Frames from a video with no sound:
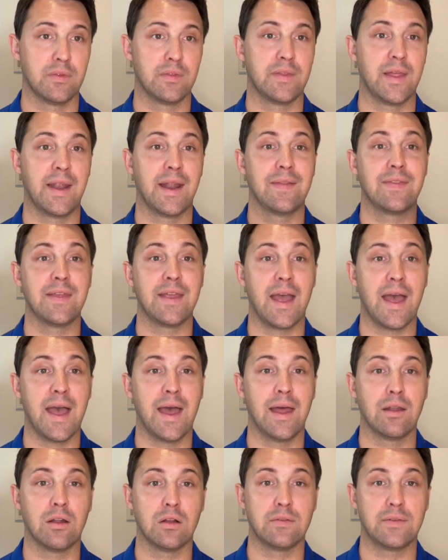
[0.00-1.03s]
Then at the
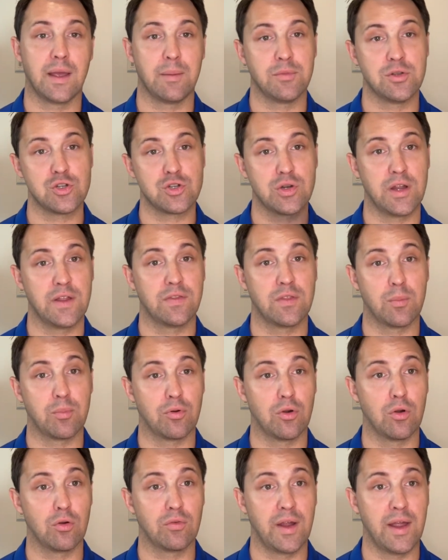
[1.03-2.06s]
end, I'll demonstrate the
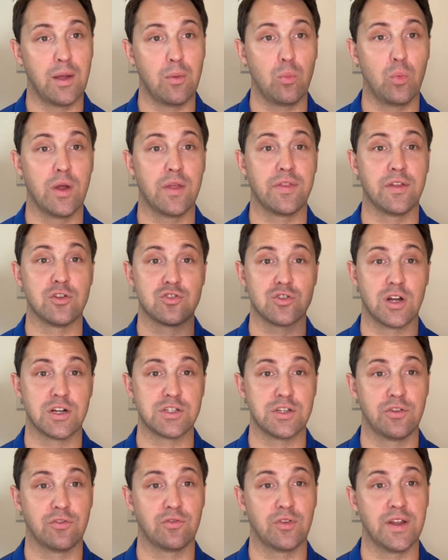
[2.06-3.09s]
program with
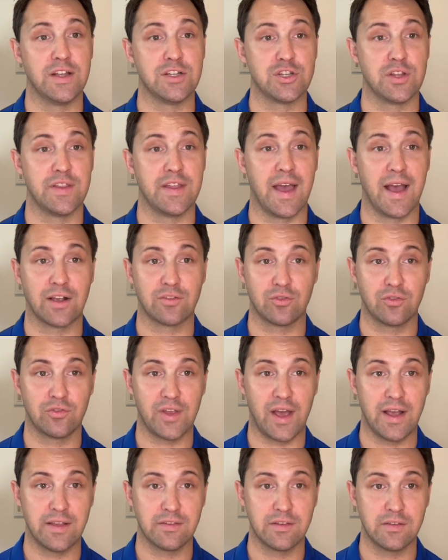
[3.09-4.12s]
instructions for each of the
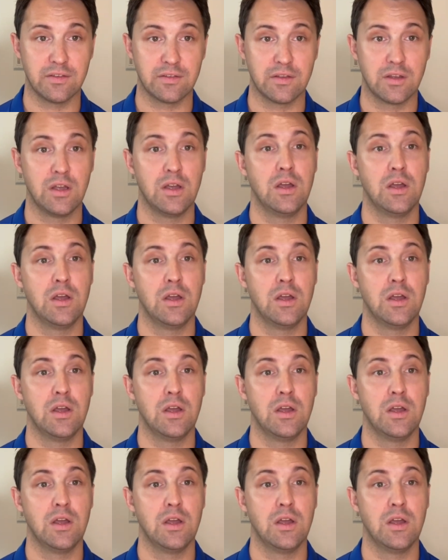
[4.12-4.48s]
exercises.